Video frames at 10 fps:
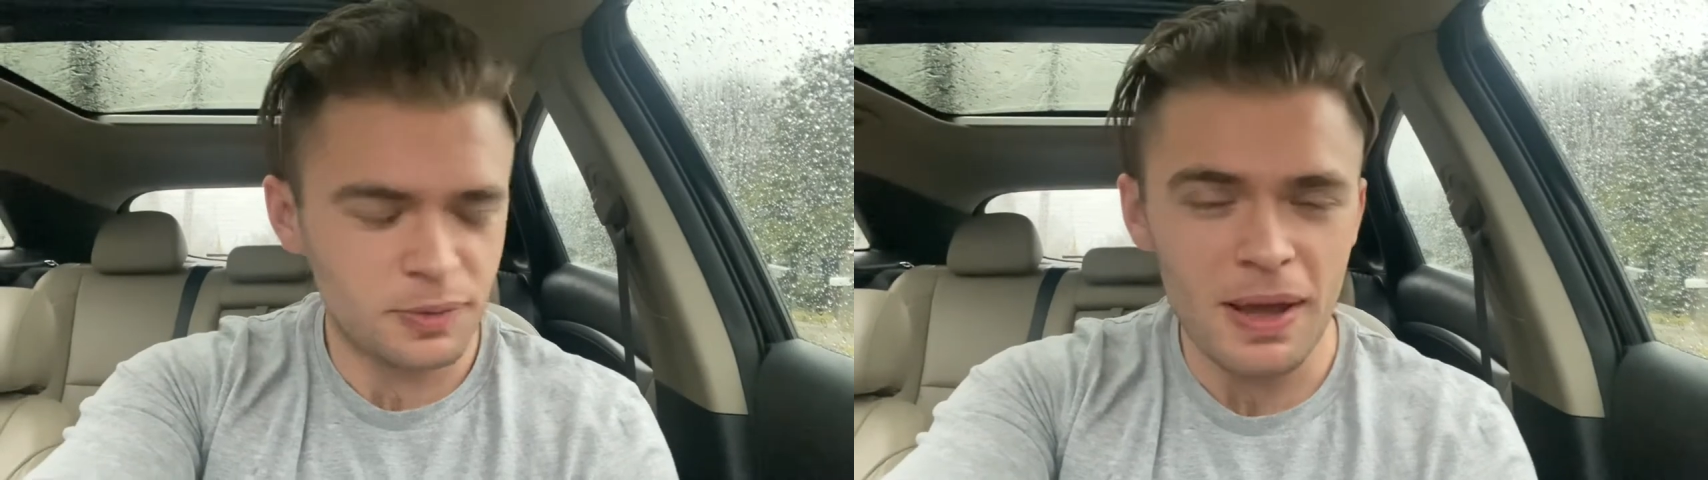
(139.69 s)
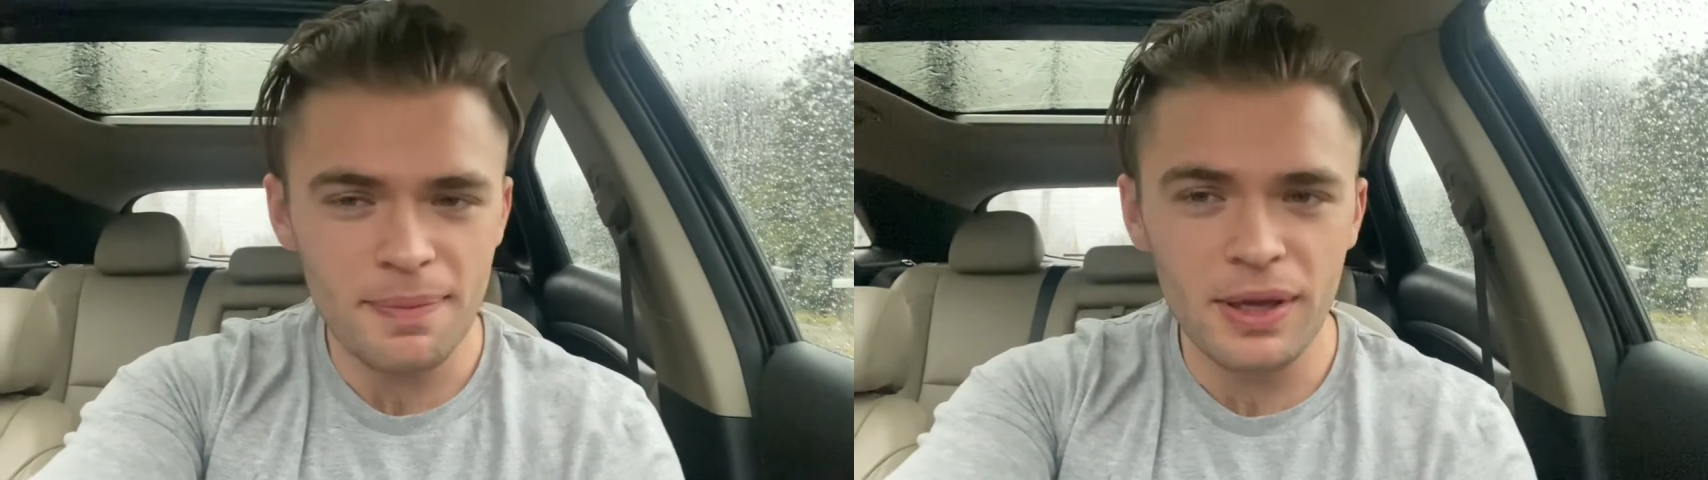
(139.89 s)

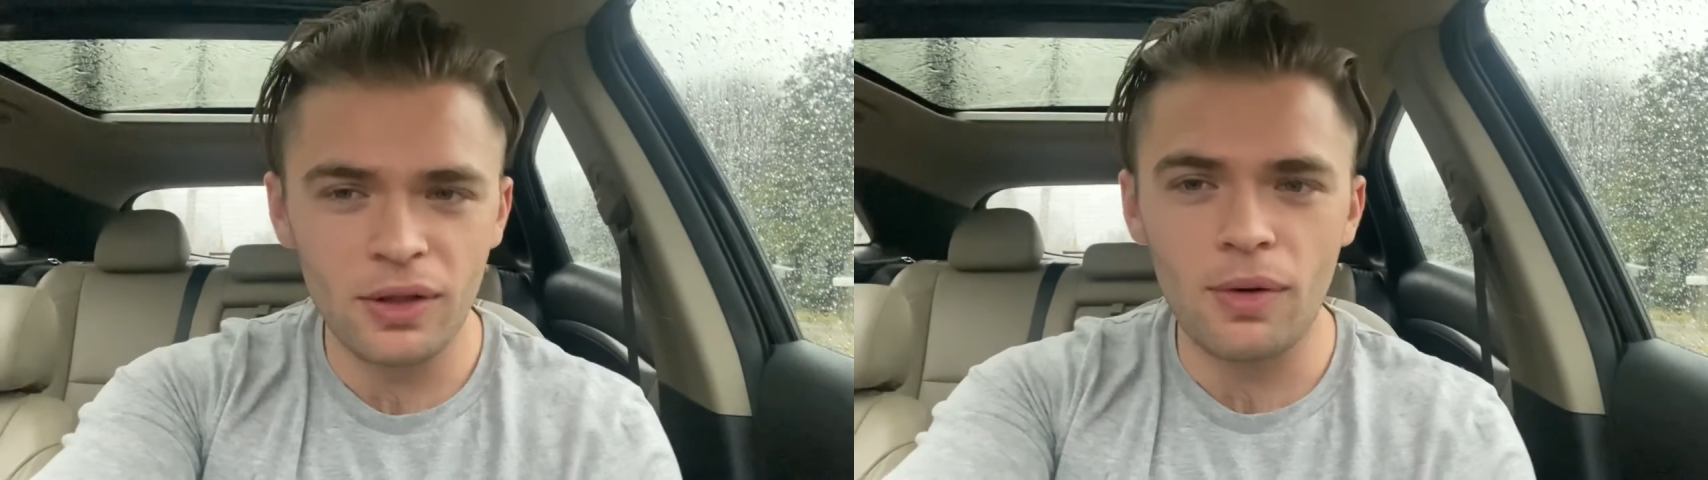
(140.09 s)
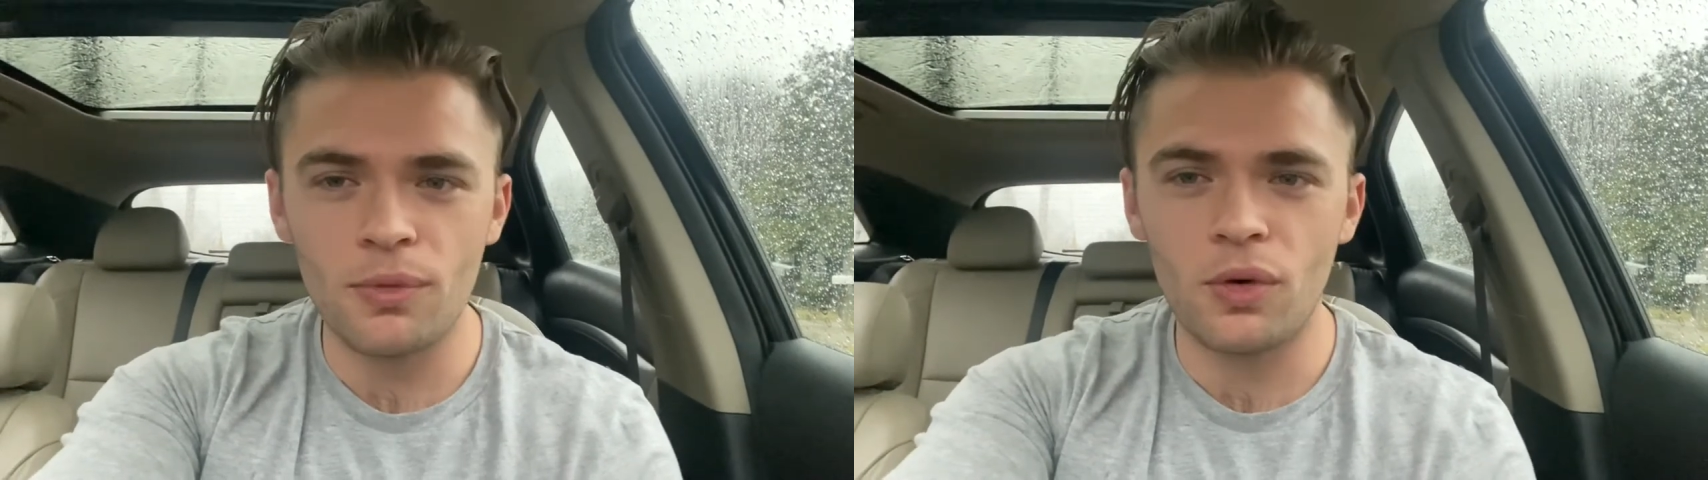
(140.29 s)
may be a
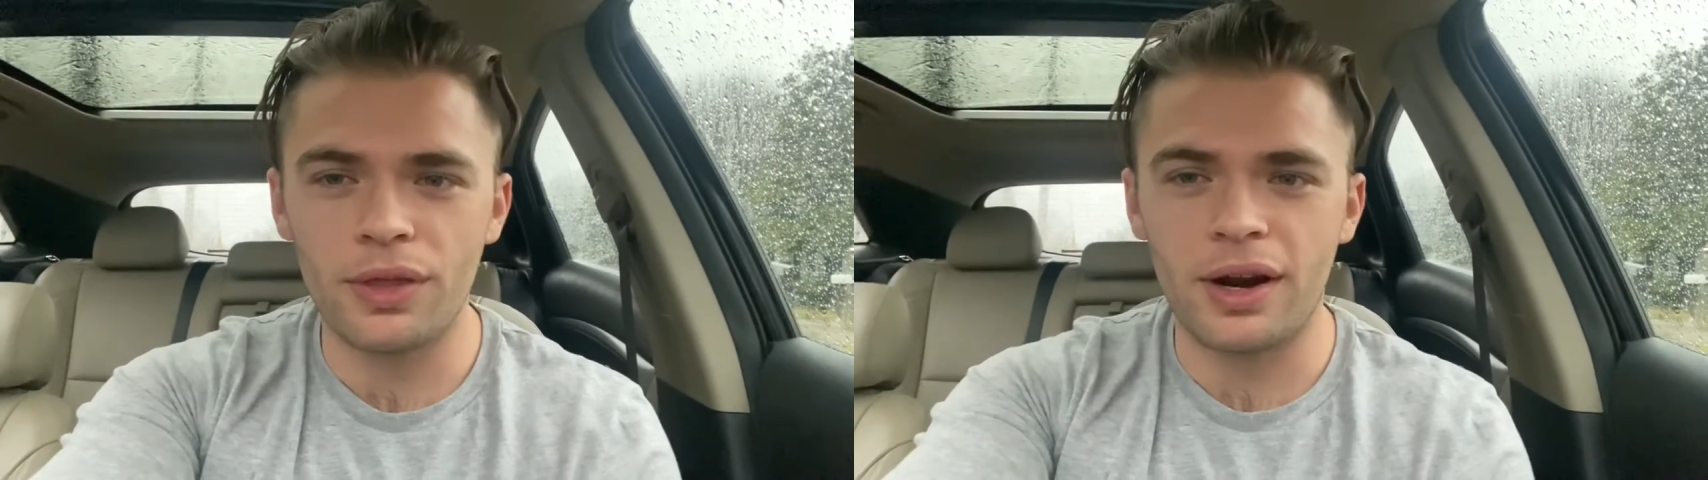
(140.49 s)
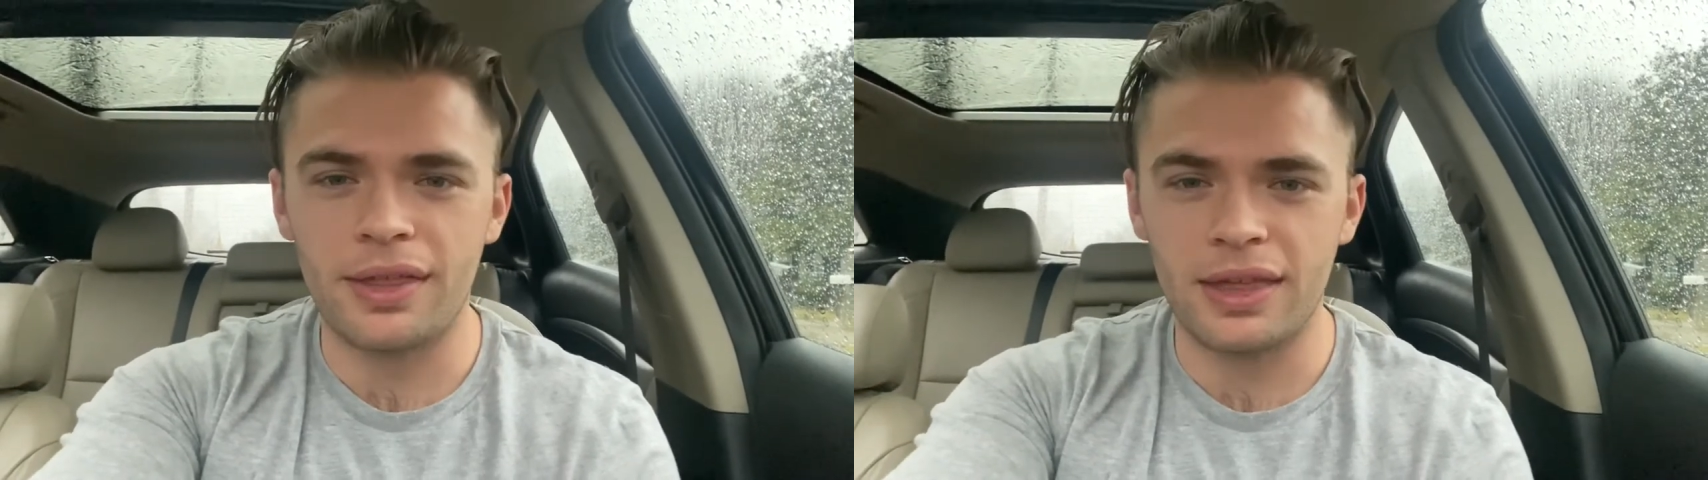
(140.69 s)
lot more
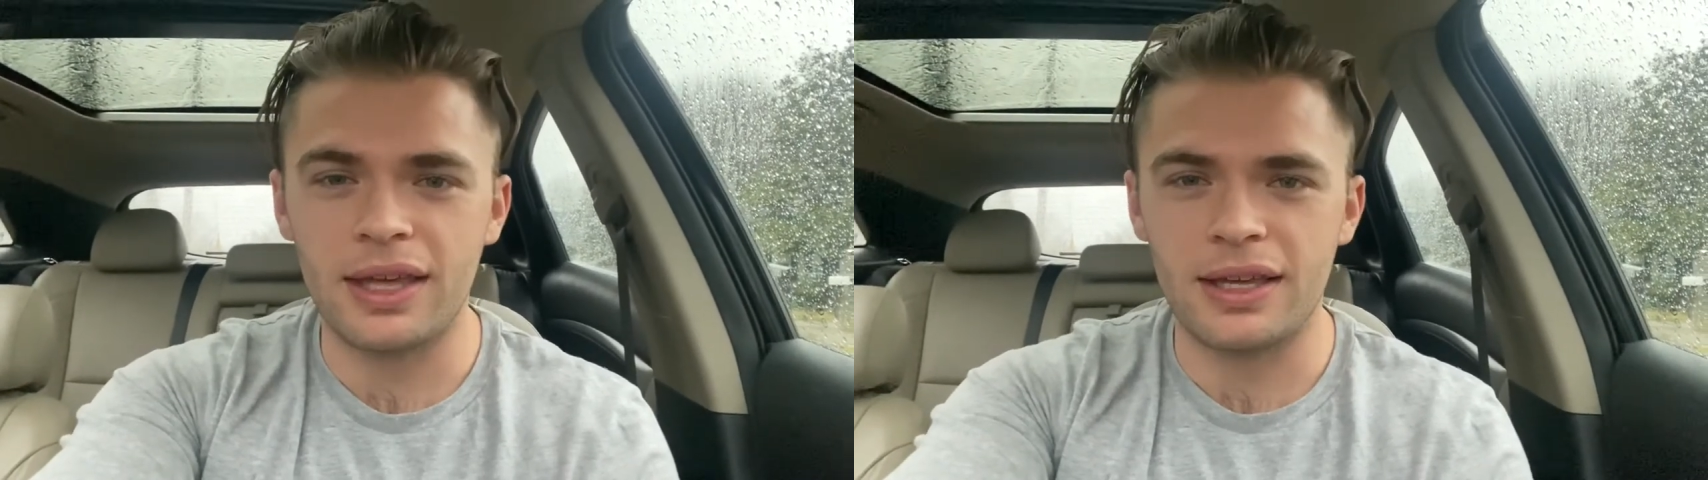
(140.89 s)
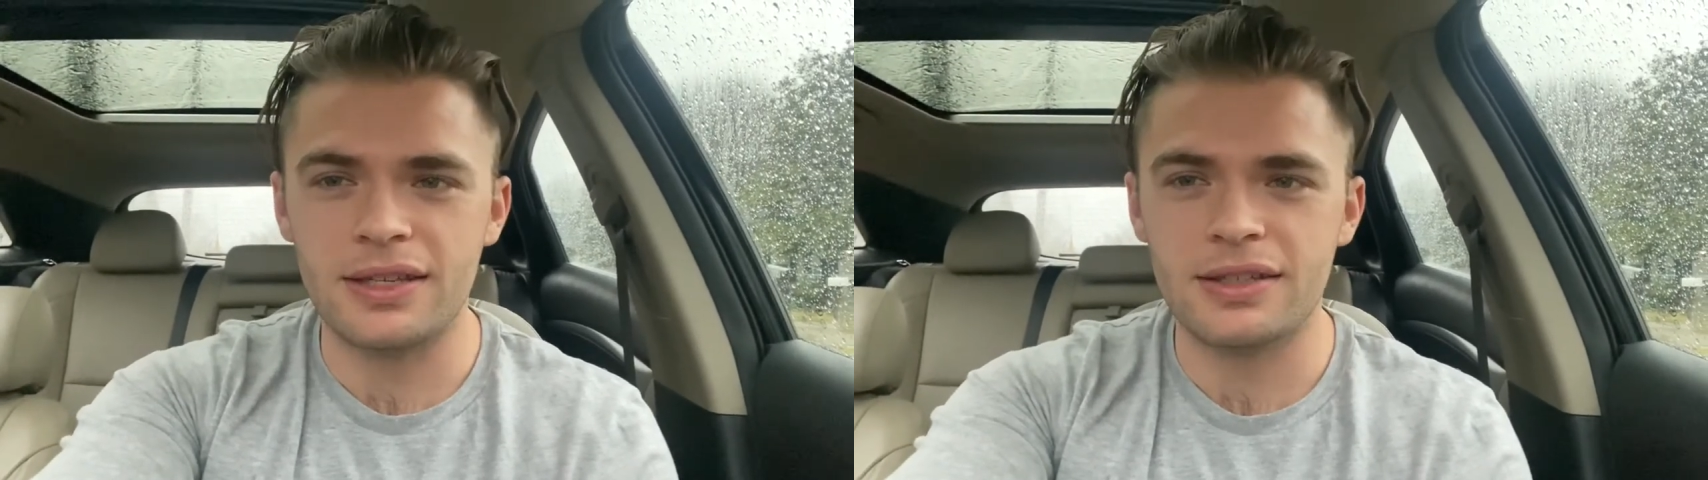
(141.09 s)
than I
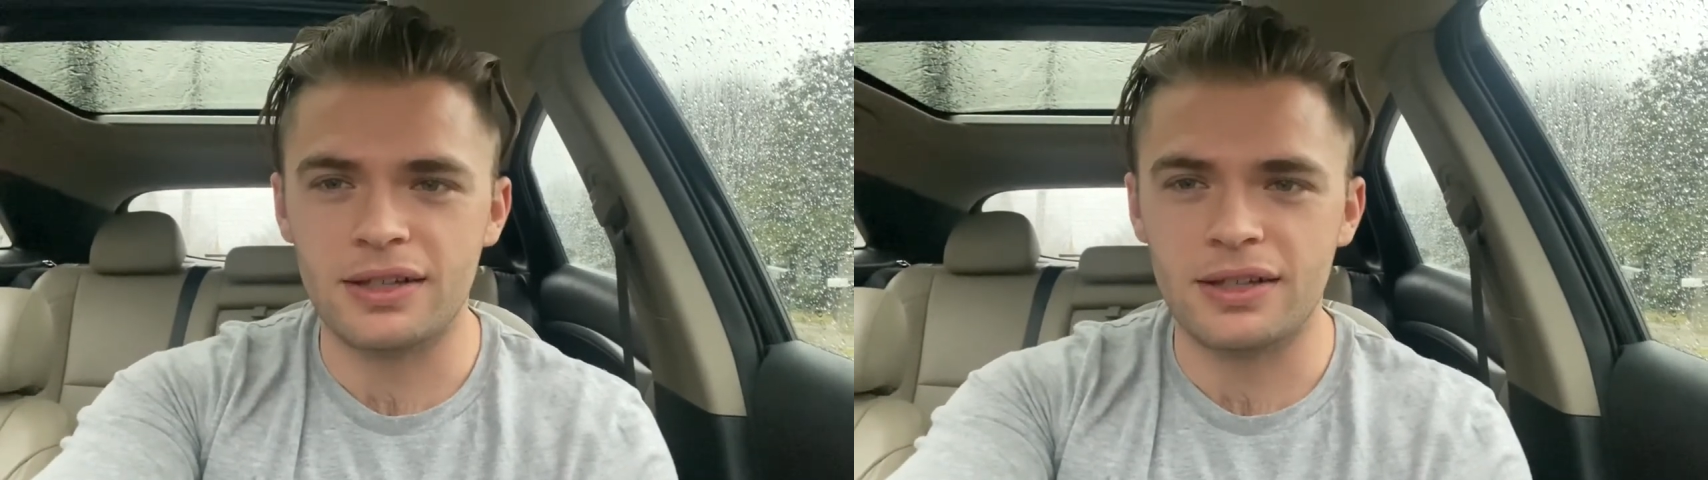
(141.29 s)
think it is,